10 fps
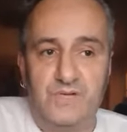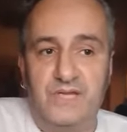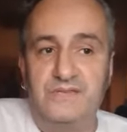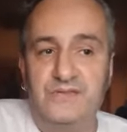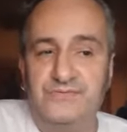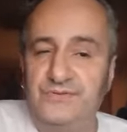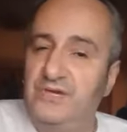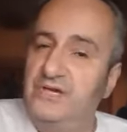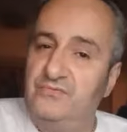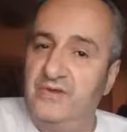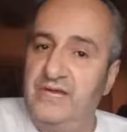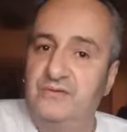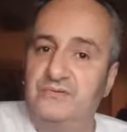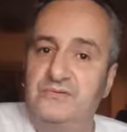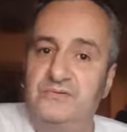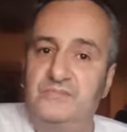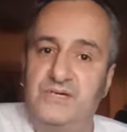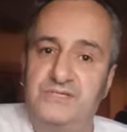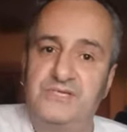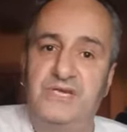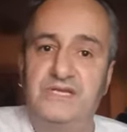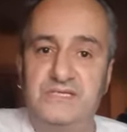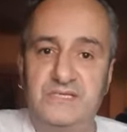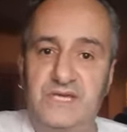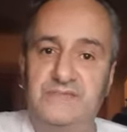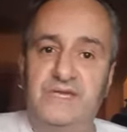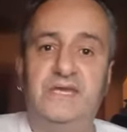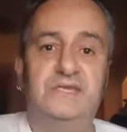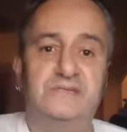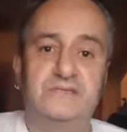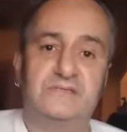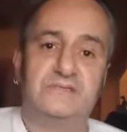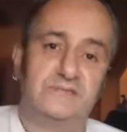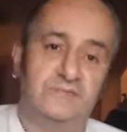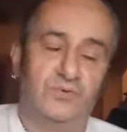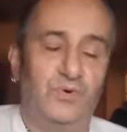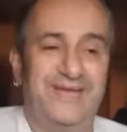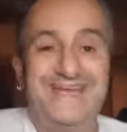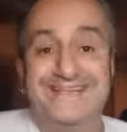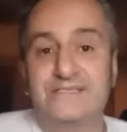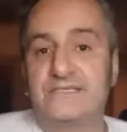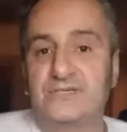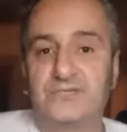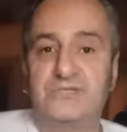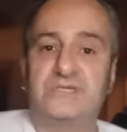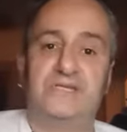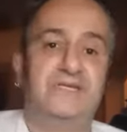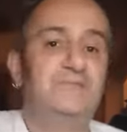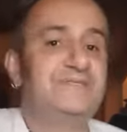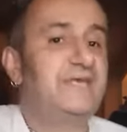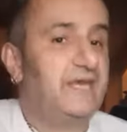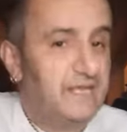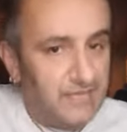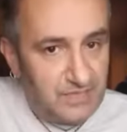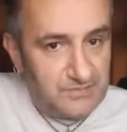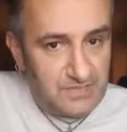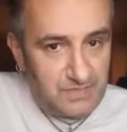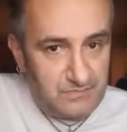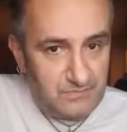in the third round, Martinez gave a hint, or hints, I should say, that he was getting closer.